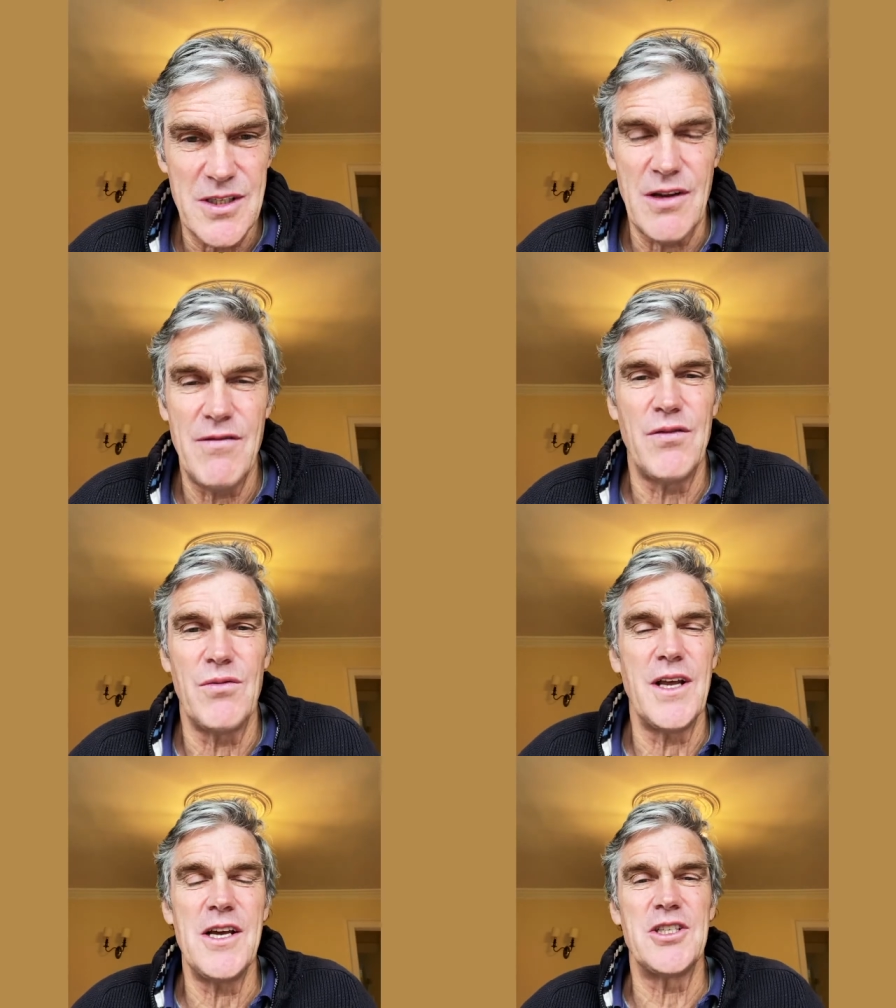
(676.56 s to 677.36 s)

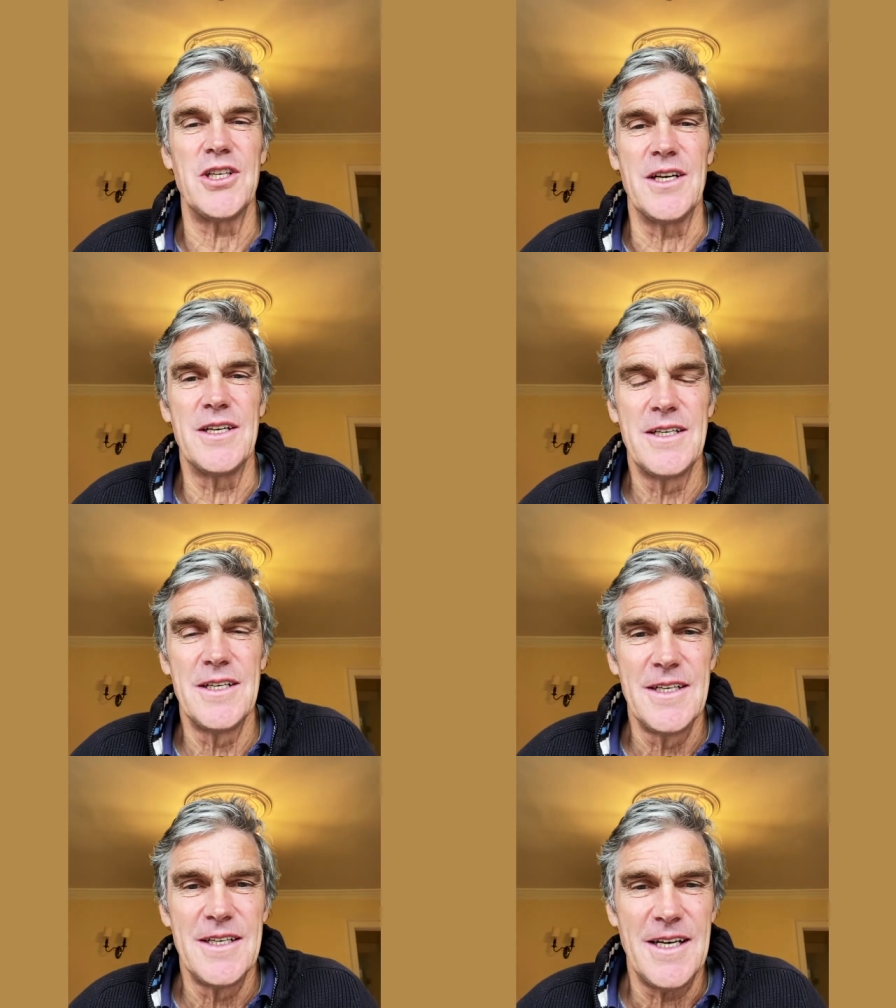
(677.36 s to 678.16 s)
sinful nature.
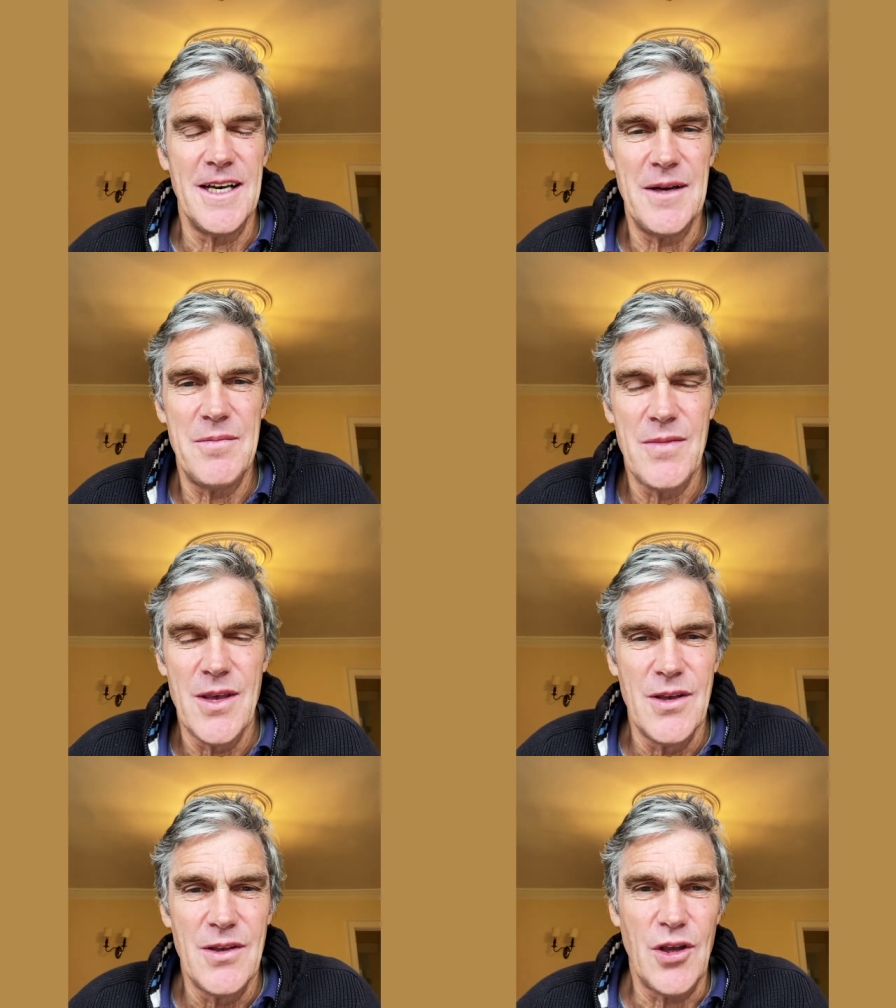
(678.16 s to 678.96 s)
Um,
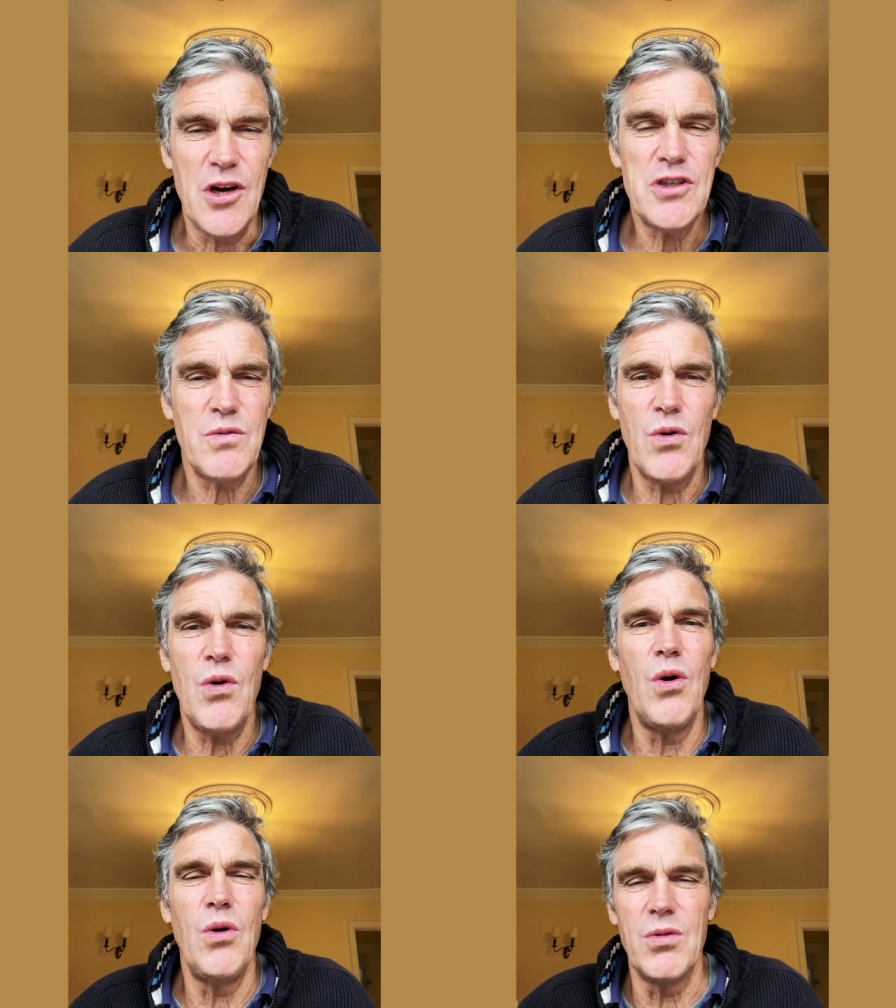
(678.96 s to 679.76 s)
those were
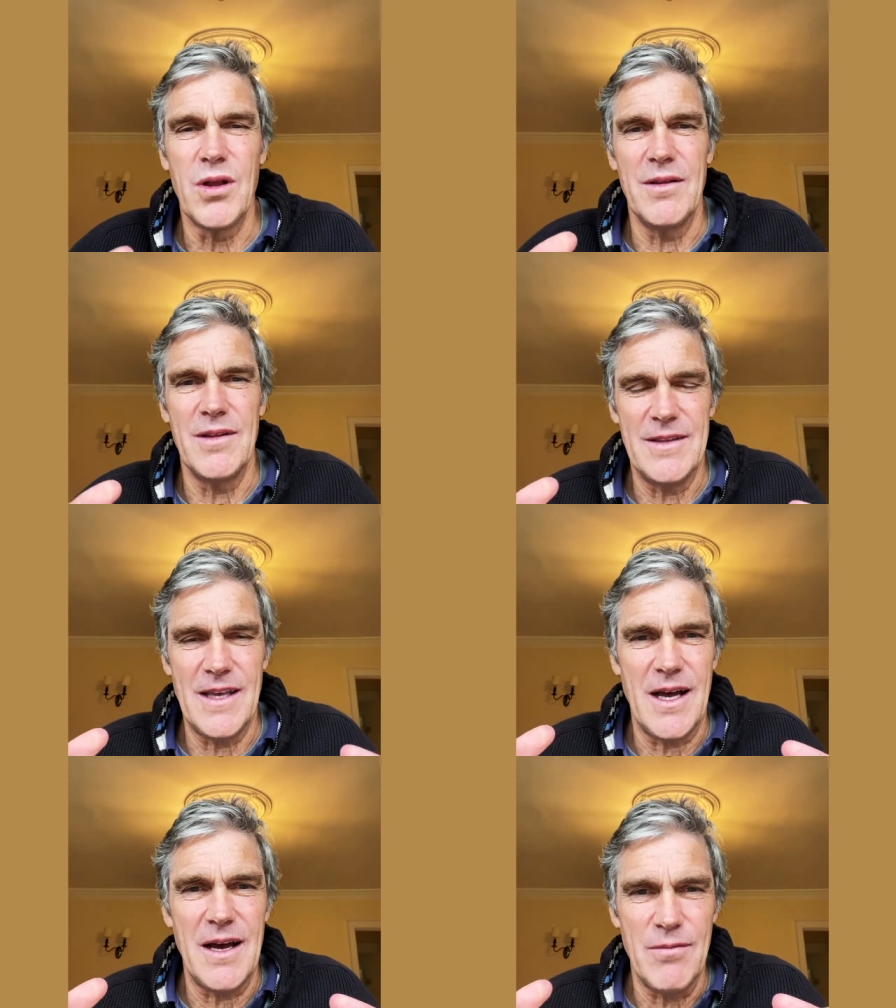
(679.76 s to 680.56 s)
all
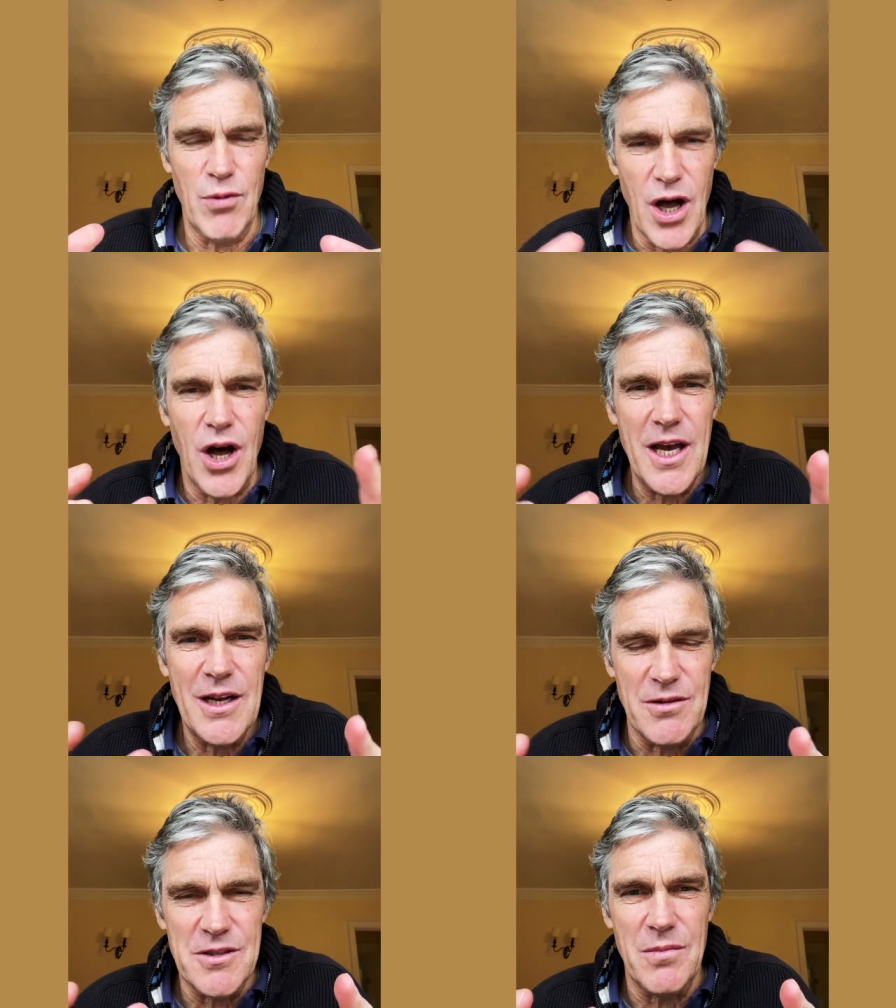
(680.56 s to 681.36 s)
that I, were
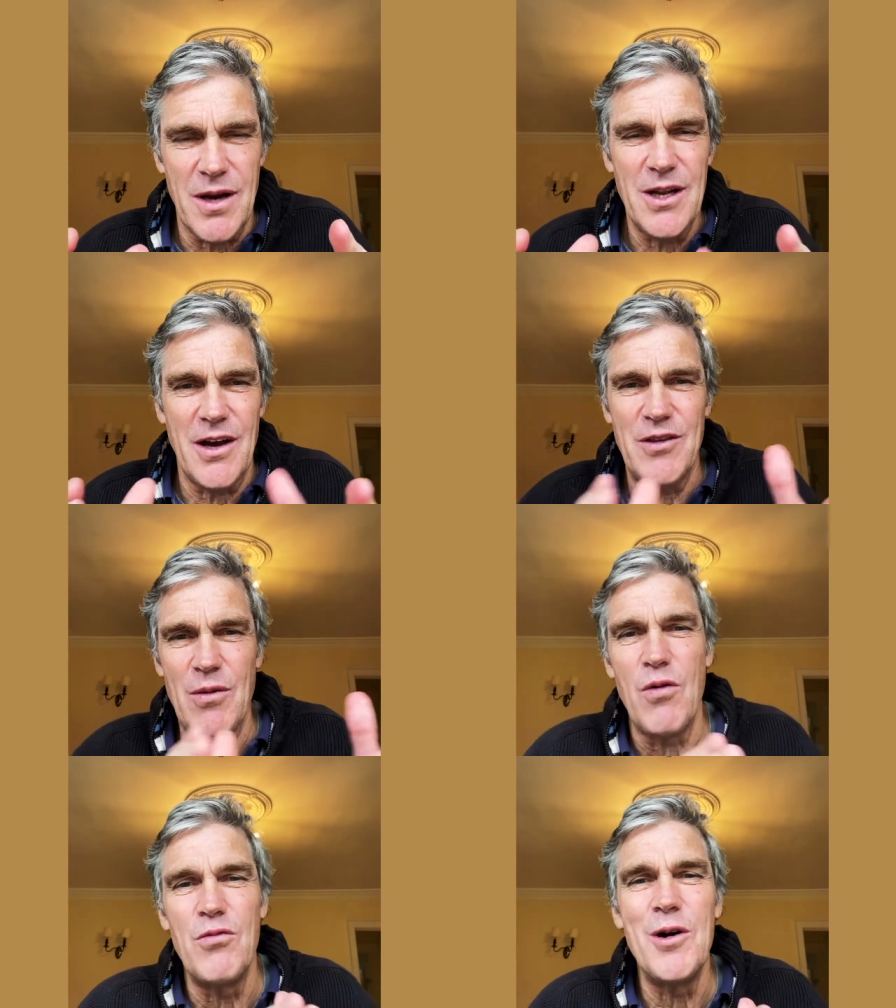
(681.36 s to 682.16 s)
idols in my life. There
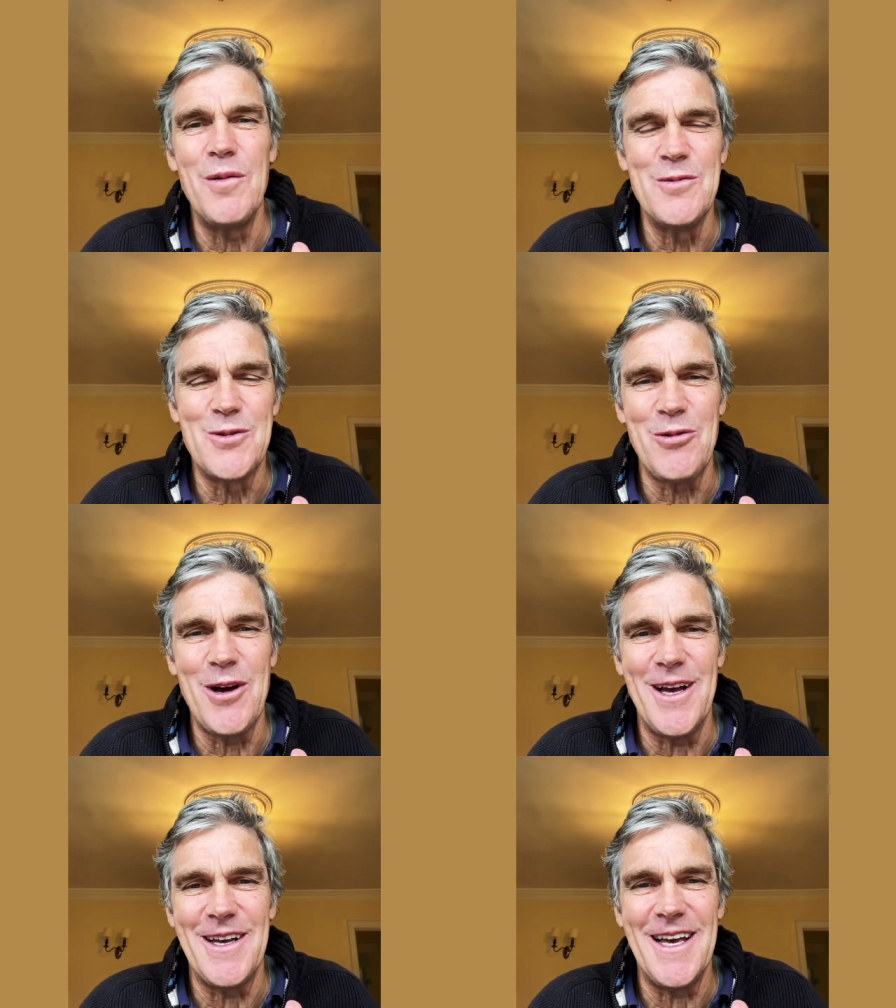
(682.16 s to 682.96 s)
were rooms
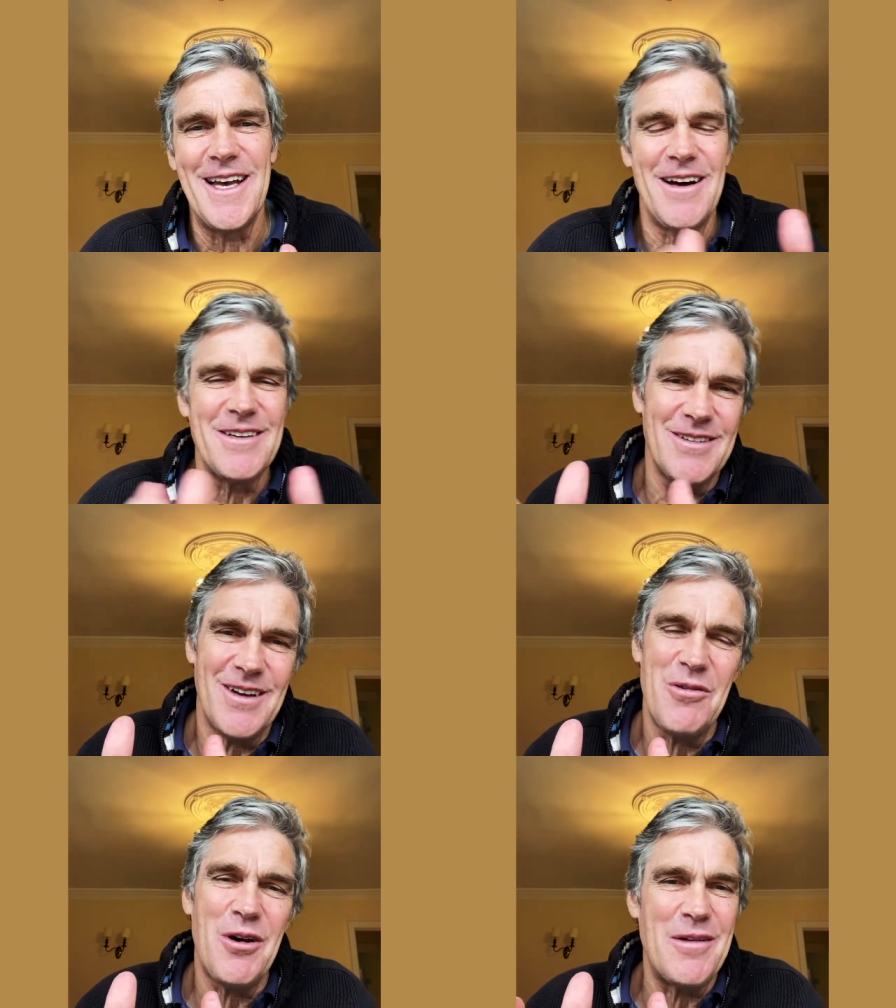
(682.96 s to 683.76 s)
where, yeah, I,
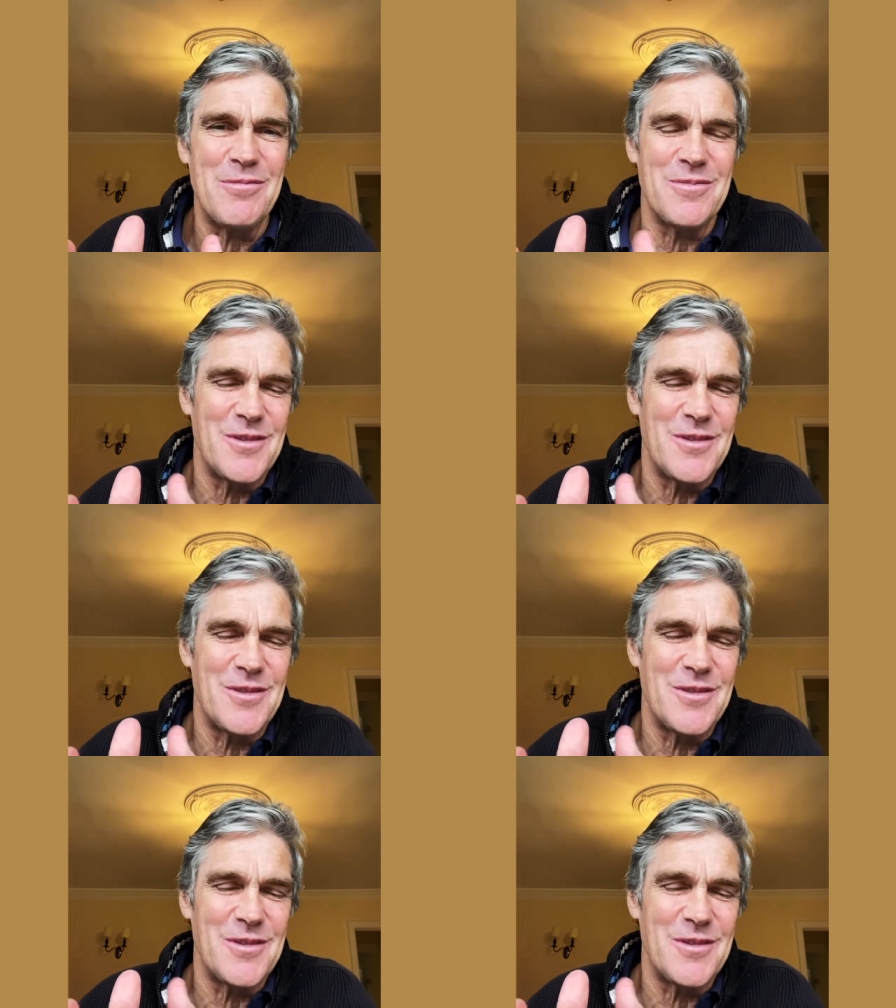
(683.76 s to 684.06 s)
all right,